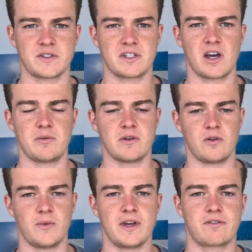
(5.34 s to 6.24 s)
right, so today I'm
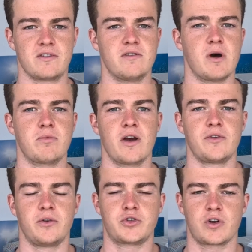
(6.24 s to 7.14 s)
doing week three of my breath
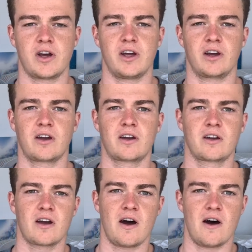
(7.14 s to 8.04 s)
hold training.
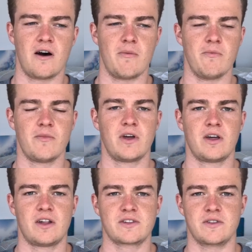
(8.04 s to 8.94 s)
Um,
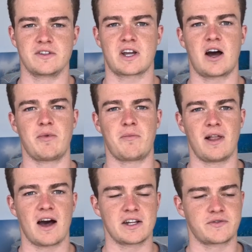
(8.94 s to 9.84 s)
so there's a comment on my
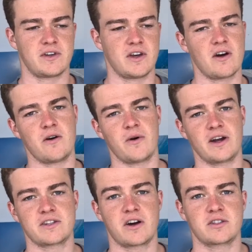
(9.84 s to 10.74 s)
last video where I
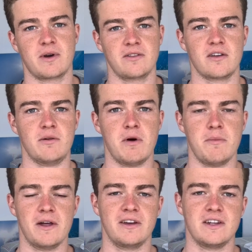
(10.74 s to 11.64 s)
talked about the
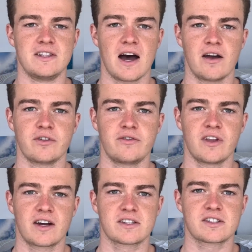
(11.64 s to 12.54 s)
mammalian dive
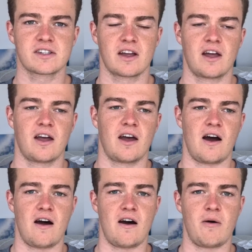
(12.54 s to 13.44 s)
reflex,
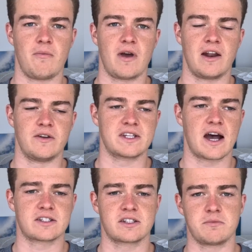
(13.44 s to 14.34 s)
um, and it was
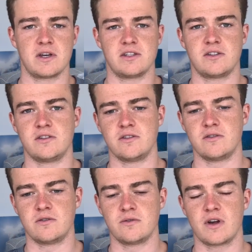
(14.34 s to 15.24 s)
asking me to
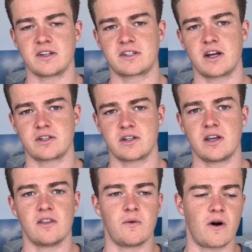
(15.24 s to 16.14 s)
do a session
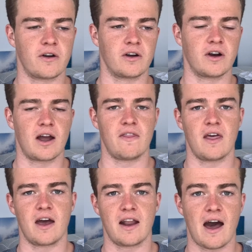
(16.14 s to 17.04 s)
in the water and
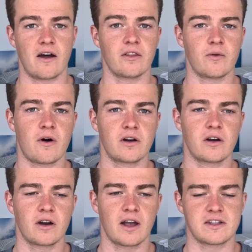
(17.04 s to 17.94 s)
then out of the
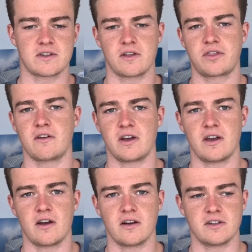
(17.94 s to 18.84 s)
water. And so the theory
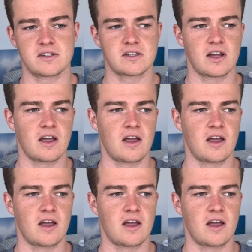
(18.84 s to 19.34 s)
here is